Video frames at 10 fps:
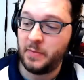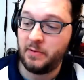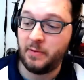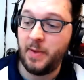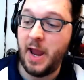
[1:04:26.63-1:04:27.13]

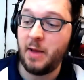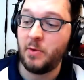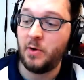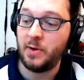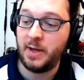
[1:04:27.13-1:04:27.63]

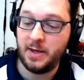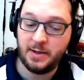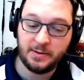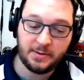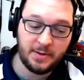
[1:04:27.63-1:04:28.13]
Hamel
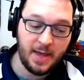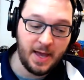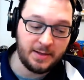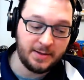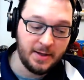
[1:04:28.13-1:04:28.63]
is
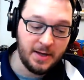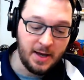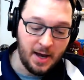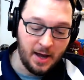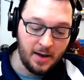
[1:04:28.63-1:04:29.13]
that
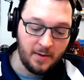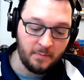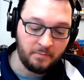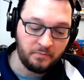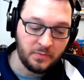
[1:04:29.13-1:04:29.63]

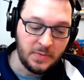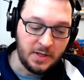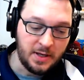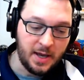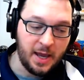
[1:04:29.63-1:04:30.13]

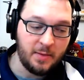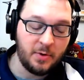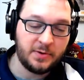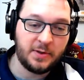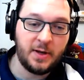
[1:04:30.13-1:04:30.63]

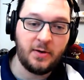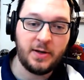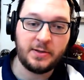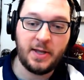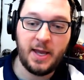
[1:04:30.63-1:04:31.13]
Hamel's theory
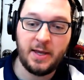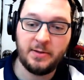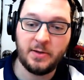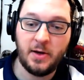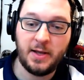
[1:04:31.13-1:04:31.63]

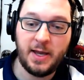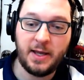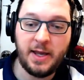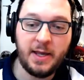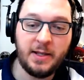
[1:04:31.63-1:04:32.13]
stands on a
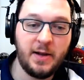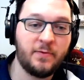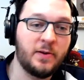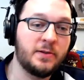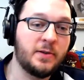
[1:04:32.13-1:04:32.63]
key
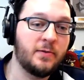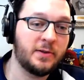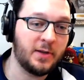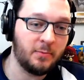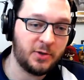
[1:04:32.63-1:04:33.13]
difference of
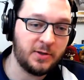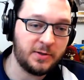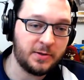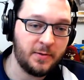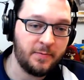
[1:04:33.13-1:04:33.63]

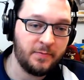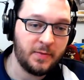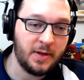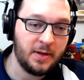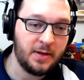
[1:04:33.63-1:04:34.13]
assumptions
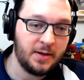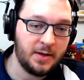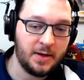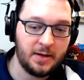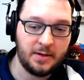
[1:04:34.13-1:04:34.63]

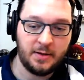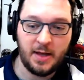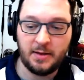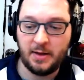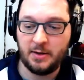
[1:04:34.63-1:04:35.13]

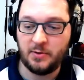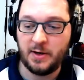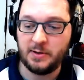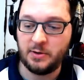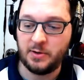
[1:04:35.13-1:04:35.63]
than the
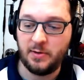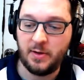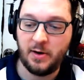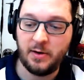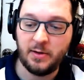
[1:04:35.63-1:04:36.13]
transition
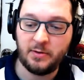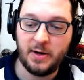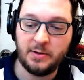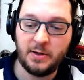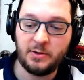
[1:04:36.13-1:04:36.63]
theory. The
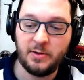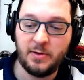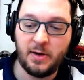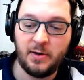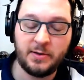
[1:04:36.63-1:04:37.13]
transition
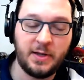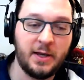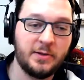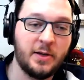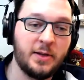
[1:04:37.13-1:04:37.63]
theory
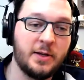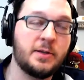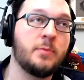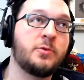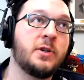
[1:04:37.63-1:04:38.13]
stands on the
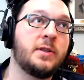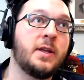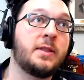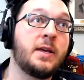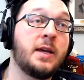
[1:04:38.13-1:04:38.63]
assumption
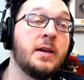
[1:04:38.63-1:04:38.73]
that the